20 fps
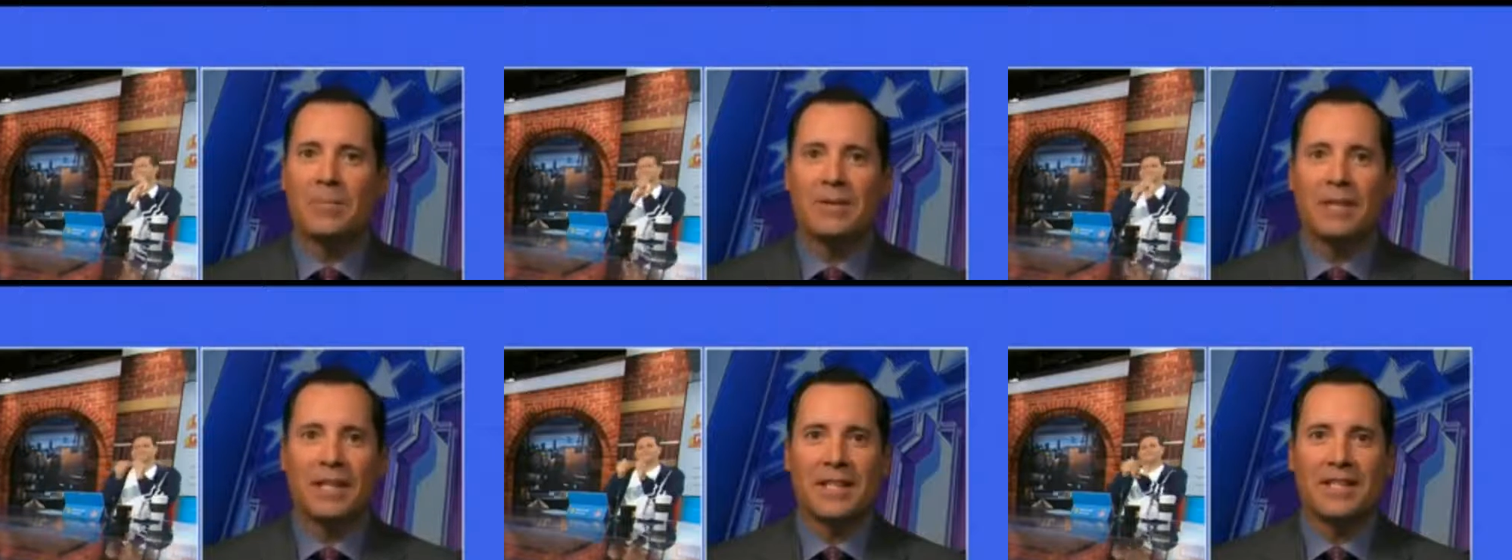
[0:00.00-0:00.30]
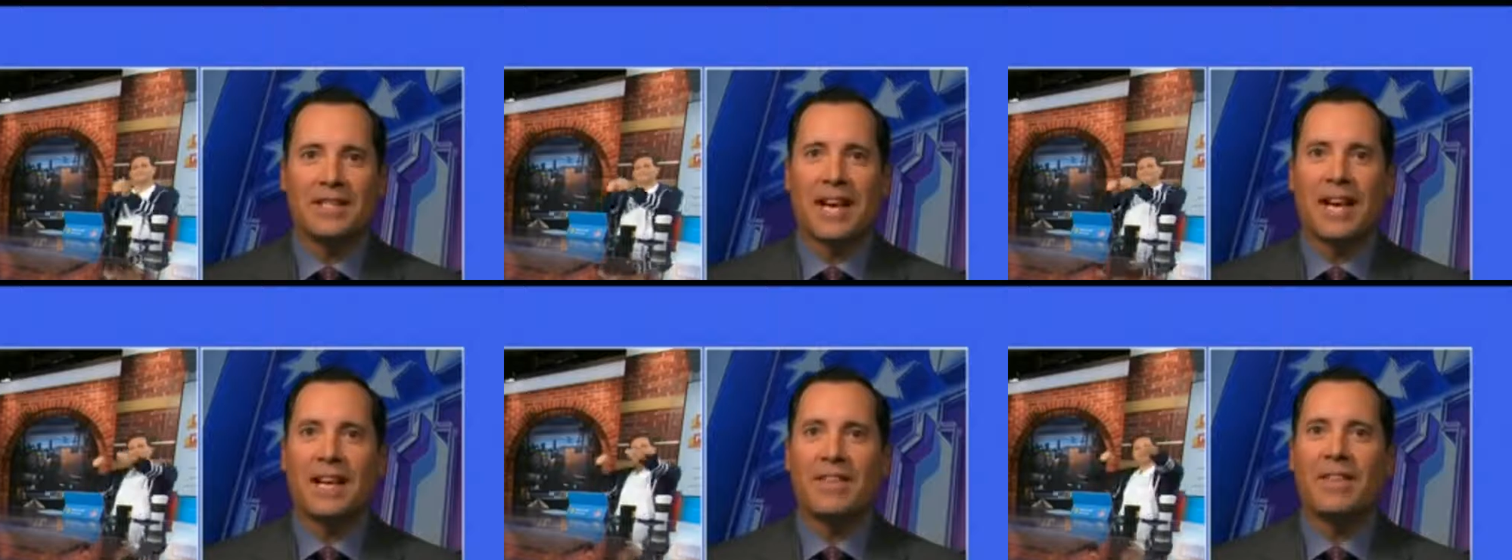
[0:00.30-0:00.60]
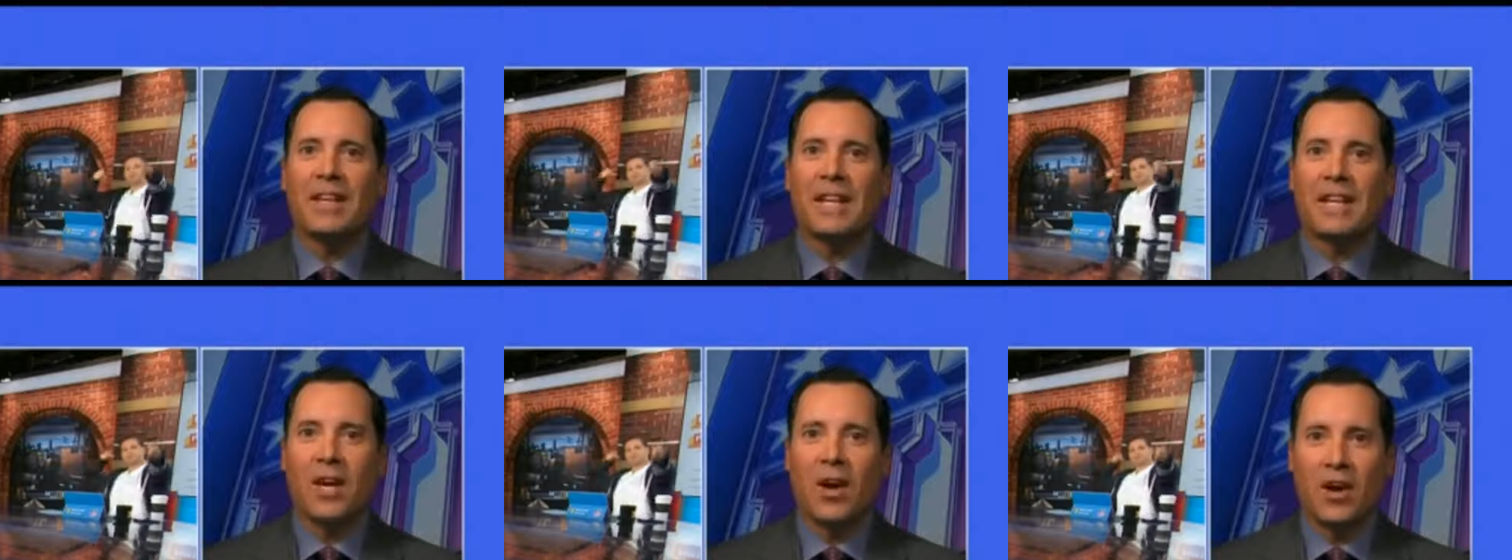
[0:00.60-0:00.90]
on the side of
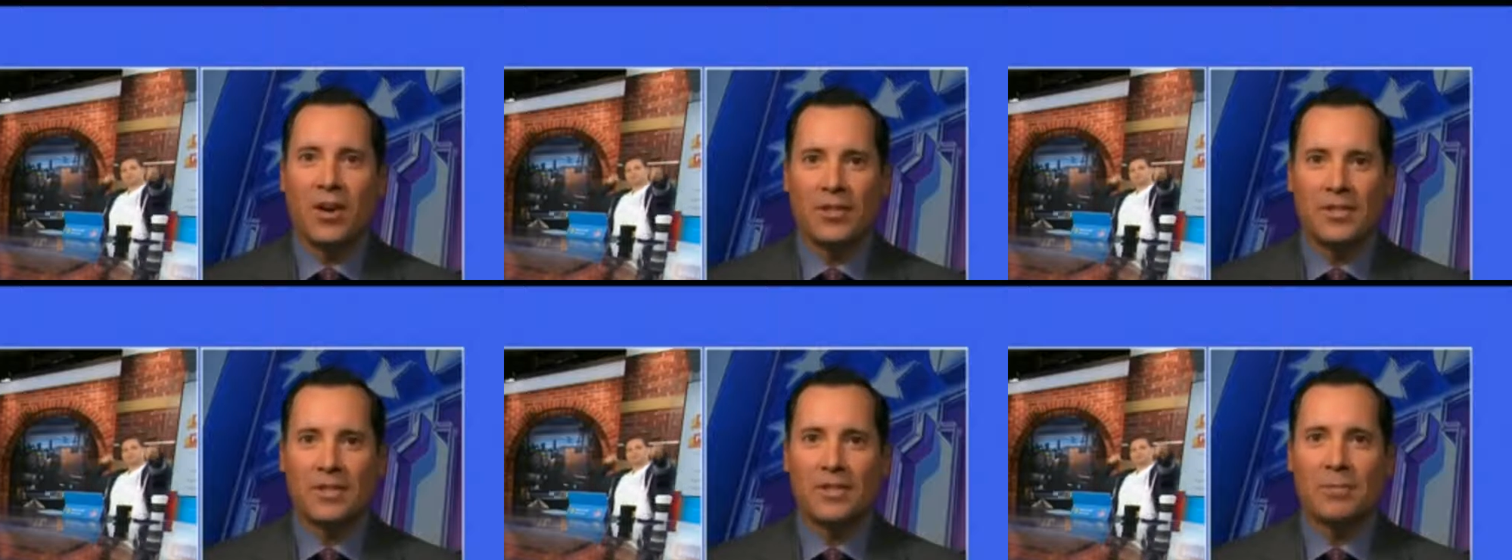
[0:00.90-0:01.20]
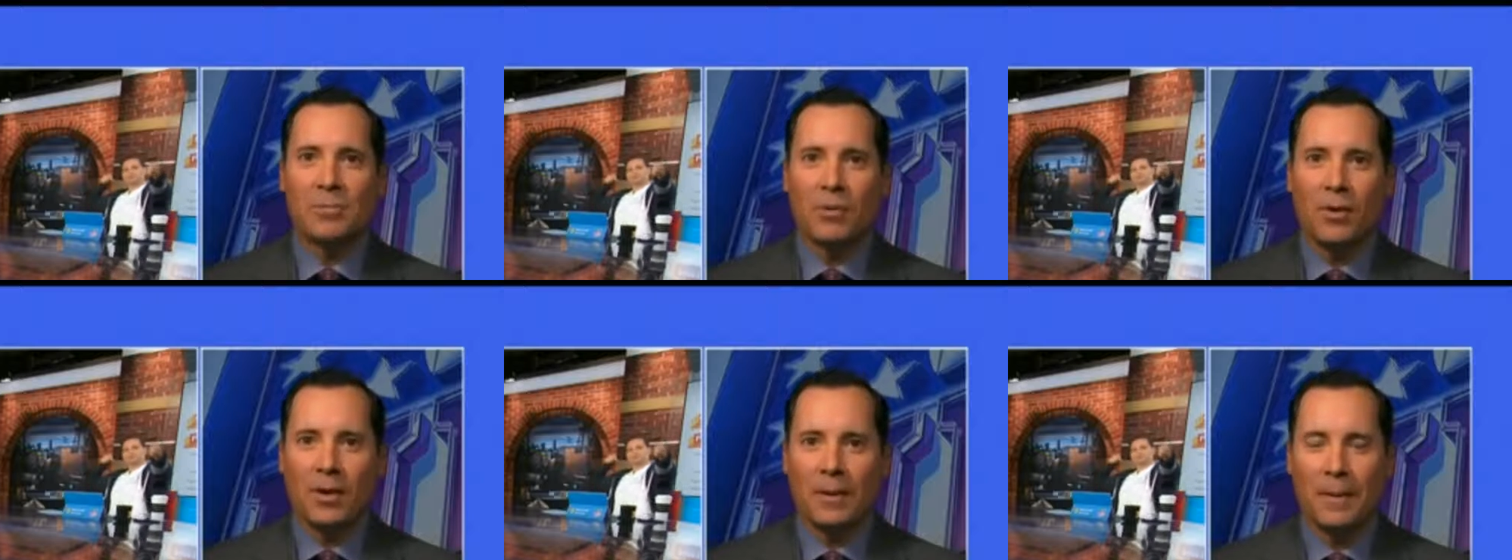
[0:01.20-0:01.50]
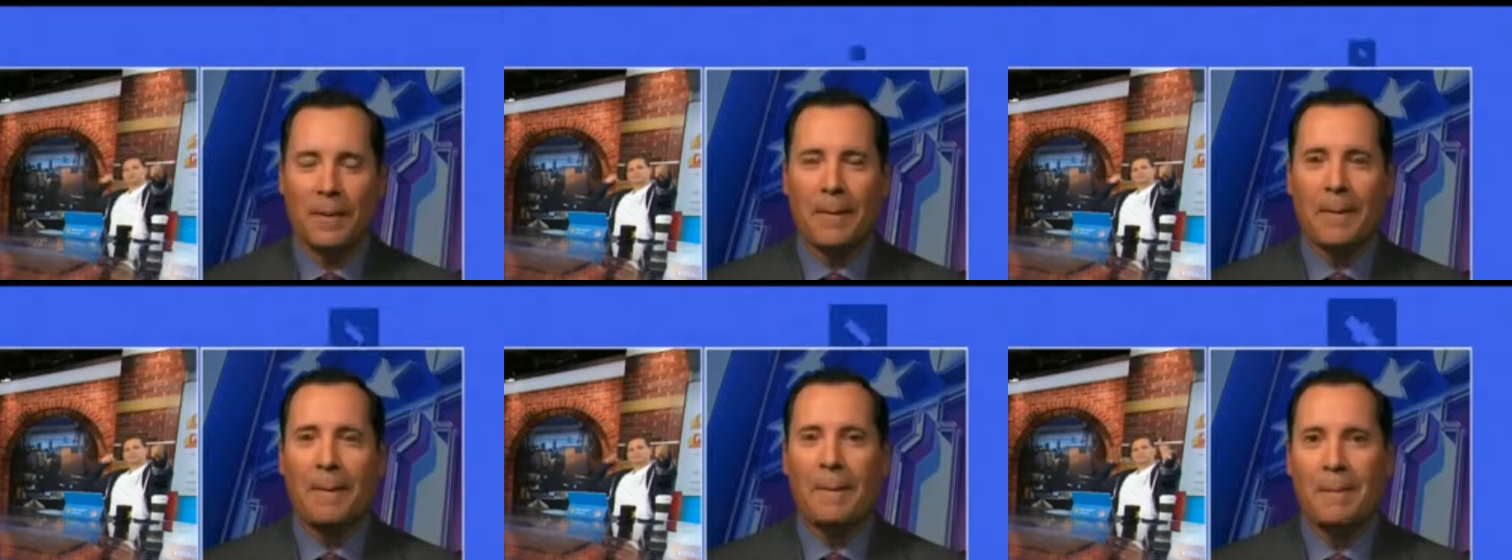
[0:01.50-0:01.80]
any cars this morning.
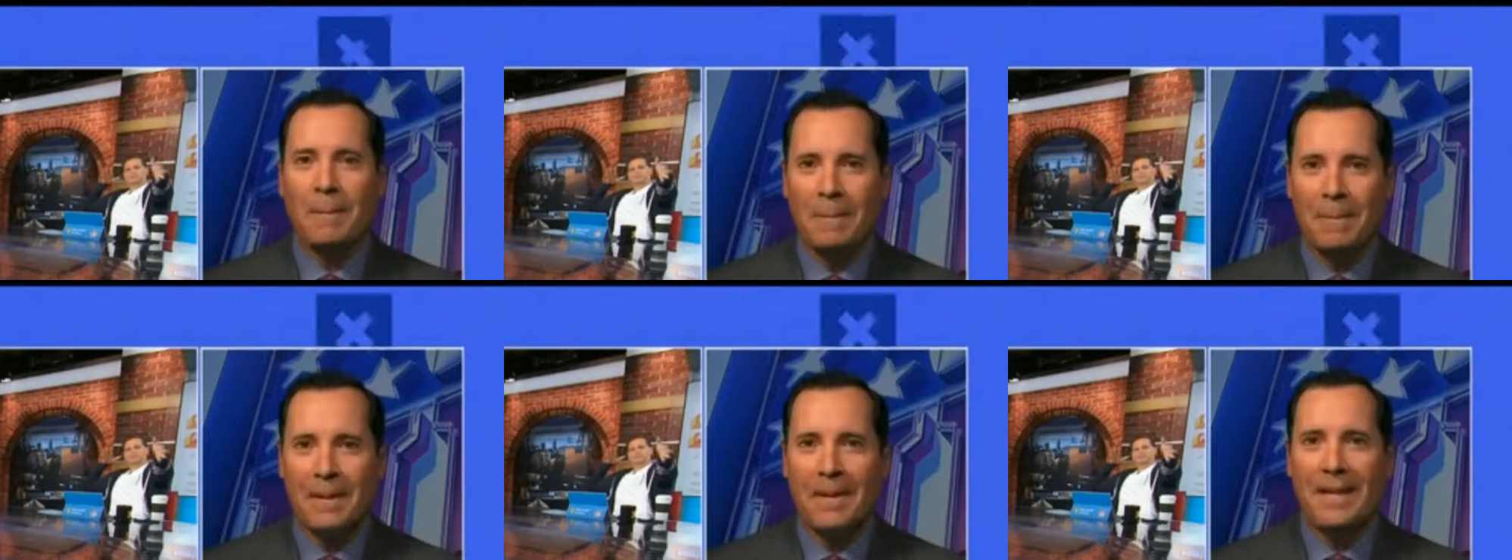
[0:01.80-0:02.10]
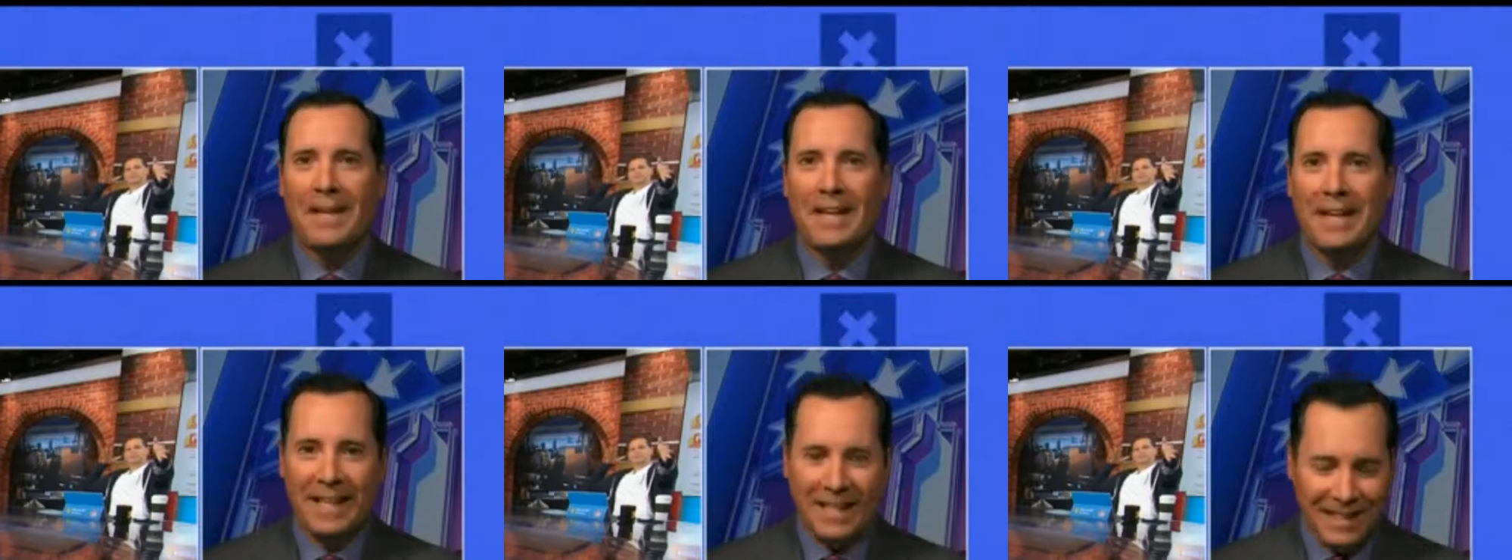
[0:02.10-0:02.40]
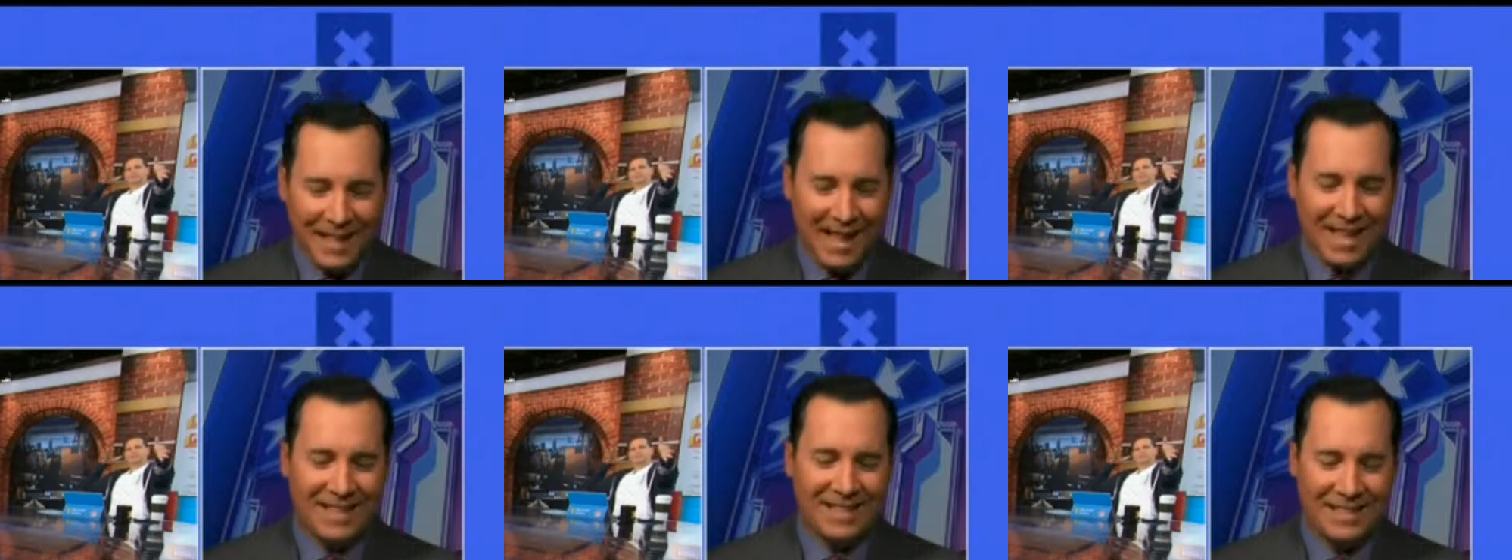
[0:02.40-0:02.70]

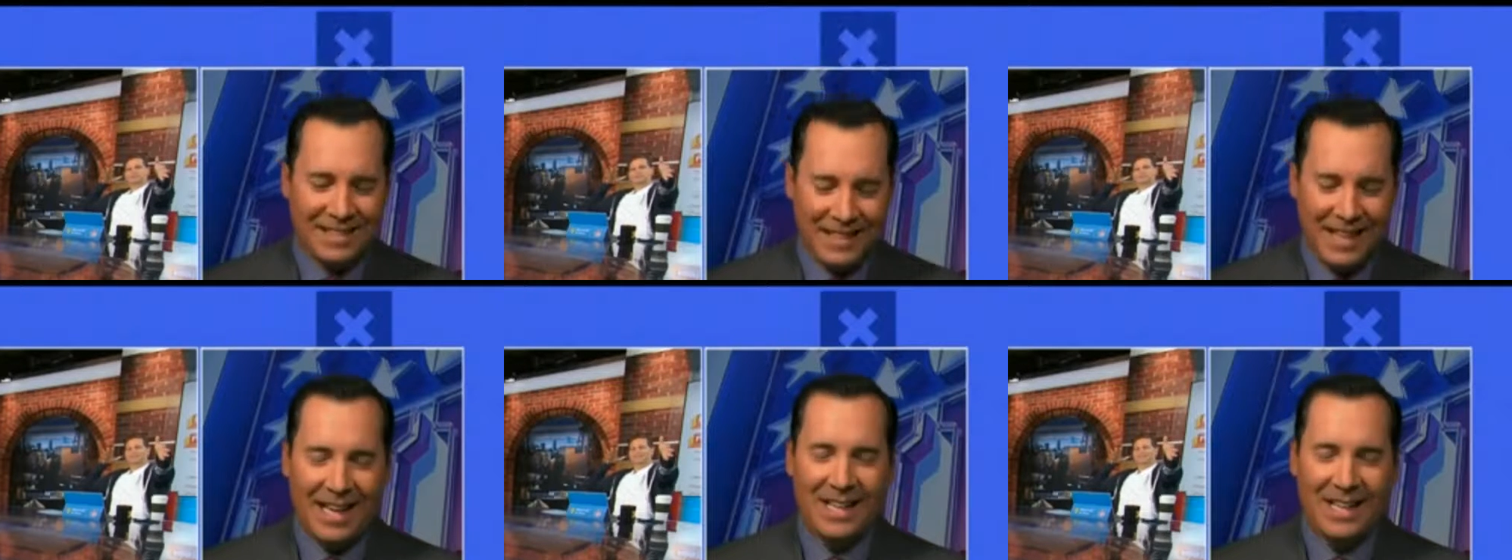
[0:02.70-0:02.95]
Yes.